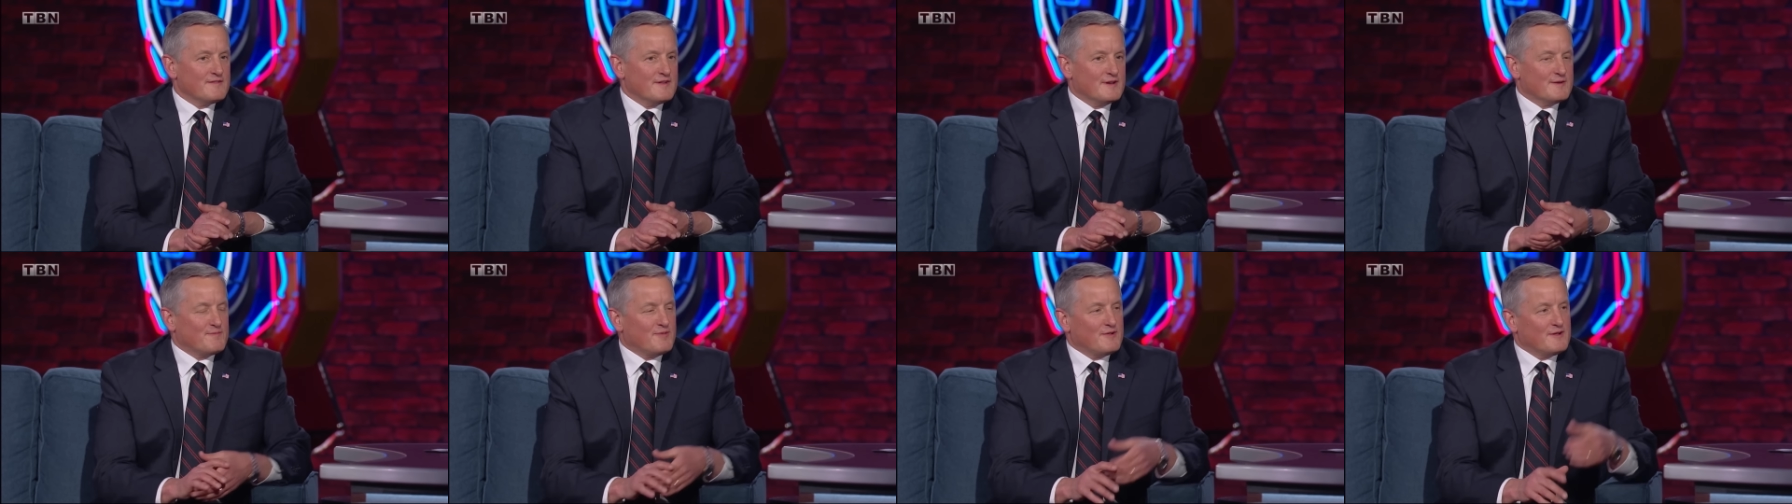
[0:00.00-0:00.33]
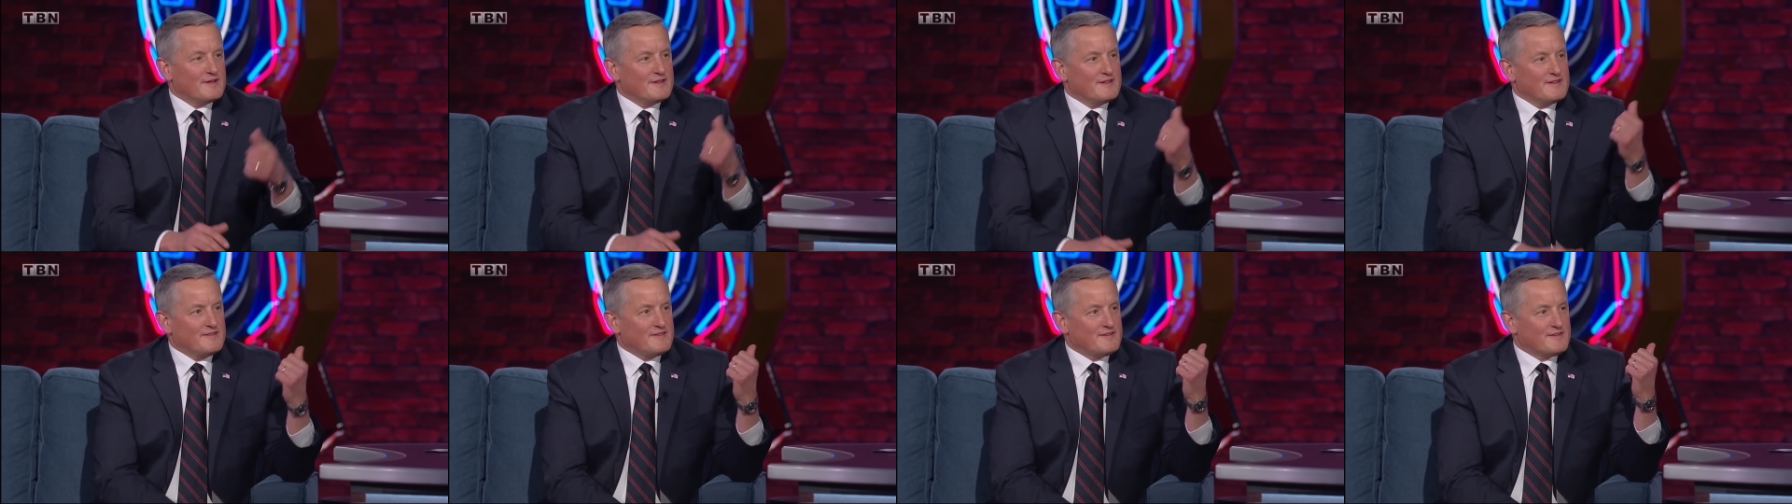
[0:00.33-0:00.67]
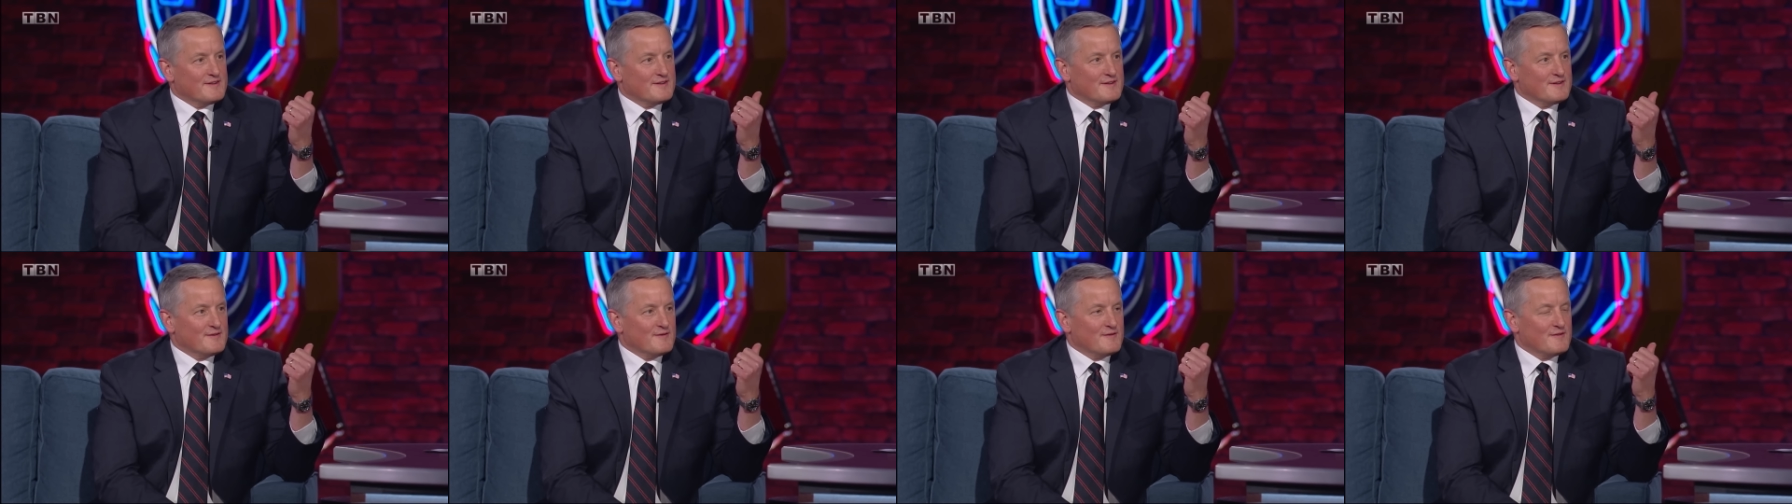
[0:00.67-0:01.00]
that plays
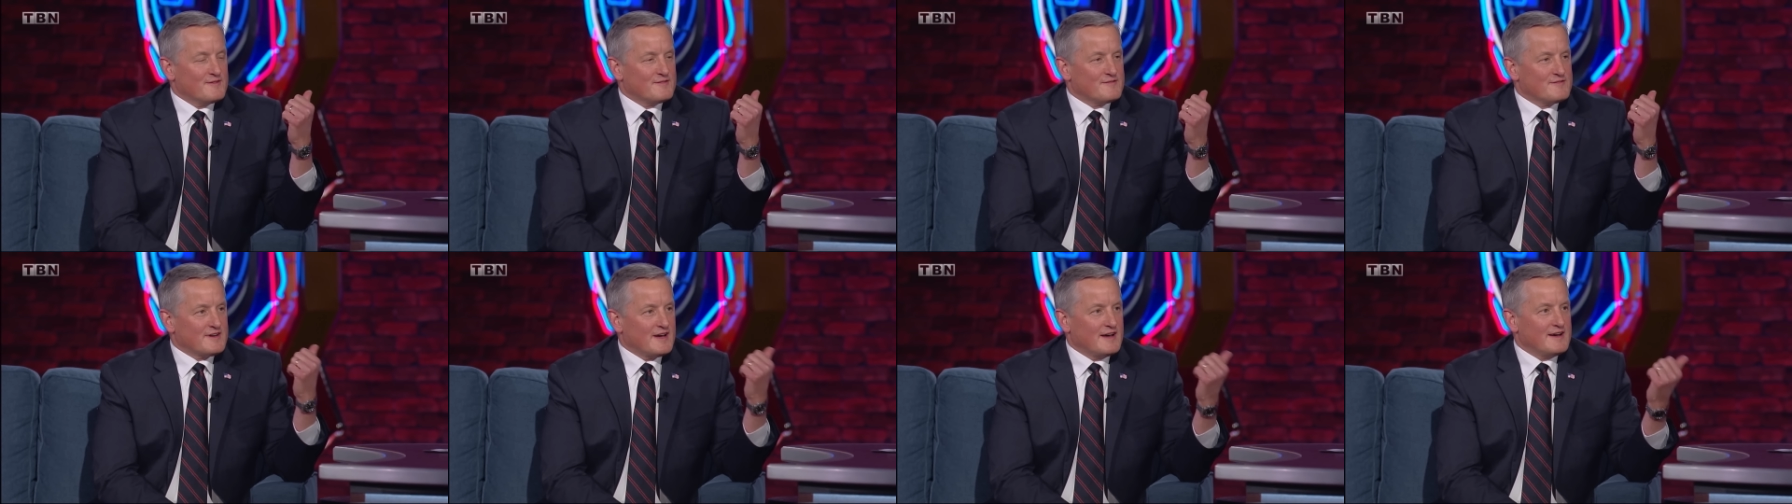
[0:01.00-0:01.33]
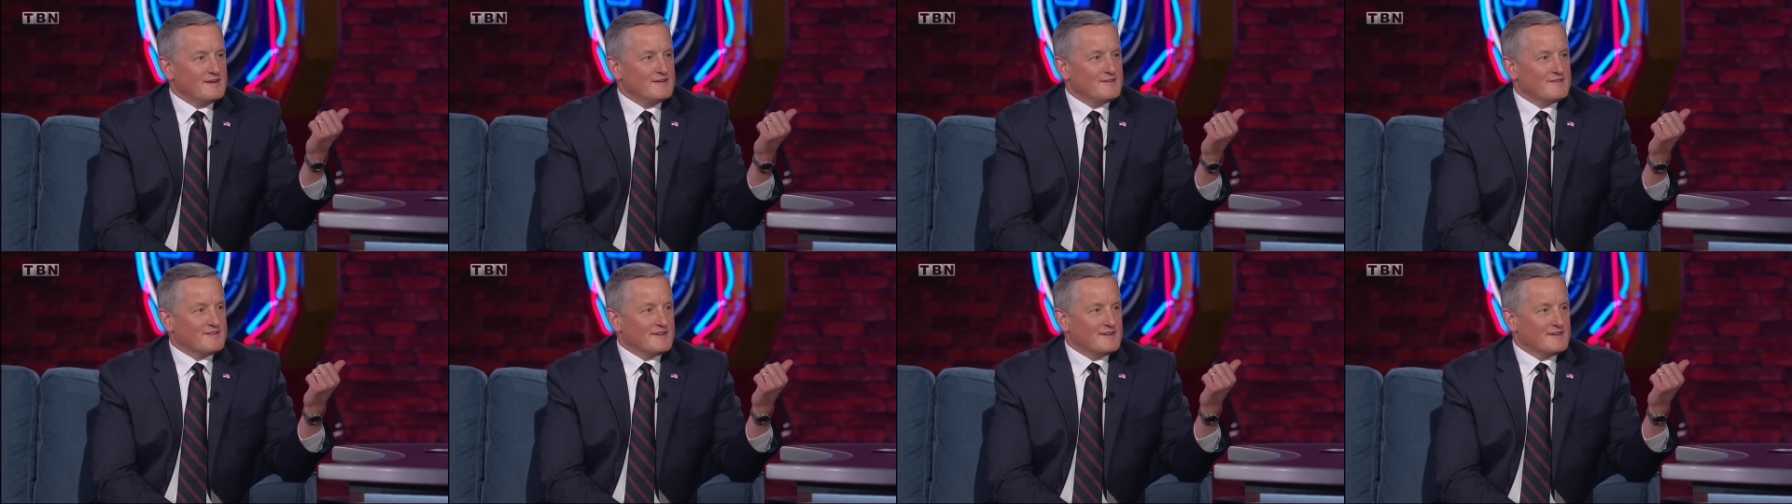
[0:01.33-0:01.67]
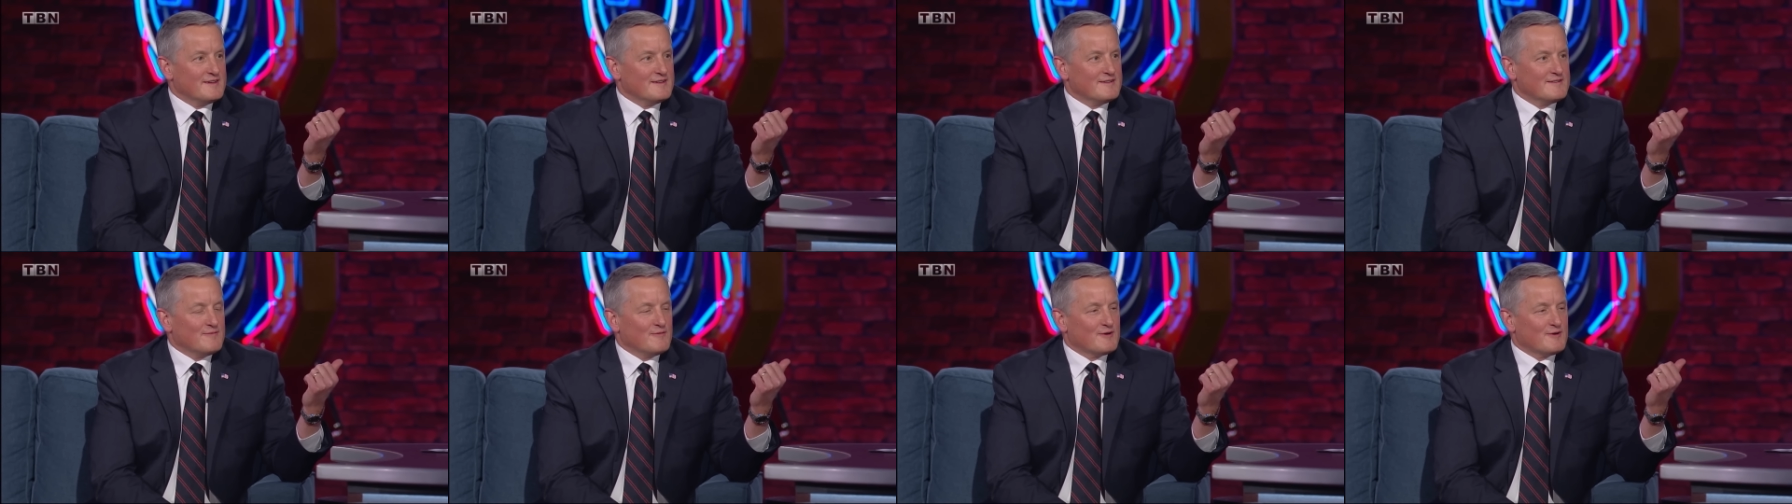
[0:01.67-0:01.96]
to China's hands